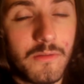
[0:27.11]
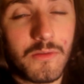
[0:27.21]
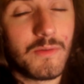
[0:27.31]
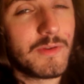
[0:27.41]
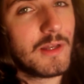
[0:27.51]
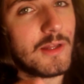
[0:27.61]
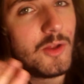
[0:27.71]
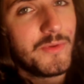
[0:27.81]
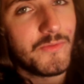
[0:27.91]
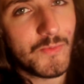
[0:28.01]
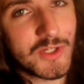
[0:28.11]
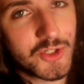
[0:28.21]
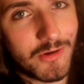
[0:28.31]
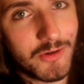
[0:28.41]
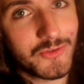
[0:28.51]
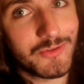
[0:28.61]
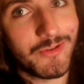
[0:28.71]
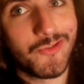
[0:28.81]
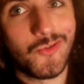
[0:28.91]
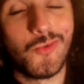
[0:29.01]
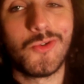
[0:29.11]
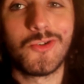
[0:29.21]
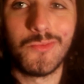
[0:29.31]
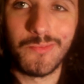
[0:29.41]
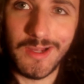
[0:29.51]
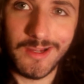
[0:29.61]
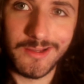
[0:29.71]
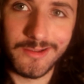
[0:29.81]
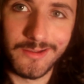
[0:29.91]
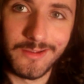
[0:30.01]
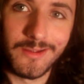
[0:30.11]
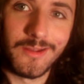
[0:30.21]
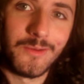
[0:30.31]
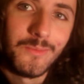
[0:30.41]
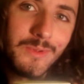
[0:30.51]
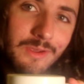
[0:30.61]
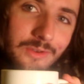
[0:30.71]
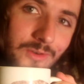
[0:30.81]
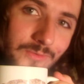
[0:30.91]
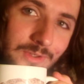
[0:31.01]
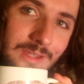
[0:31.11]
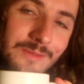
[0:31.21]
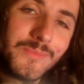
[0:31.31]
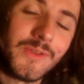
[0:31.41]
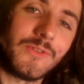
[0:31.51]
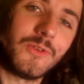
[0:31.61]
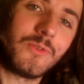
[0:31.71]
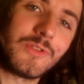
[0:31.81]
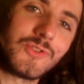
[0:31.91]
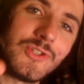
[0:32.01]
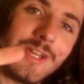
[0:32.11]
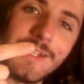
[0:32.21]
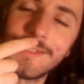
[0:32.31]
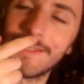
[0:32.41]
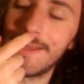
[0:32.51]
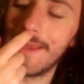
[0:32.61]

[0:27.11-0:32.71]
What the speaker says: so I've had a little bit of a recharge. I thought we'll come back, bit of coffee, bit of an honest chat.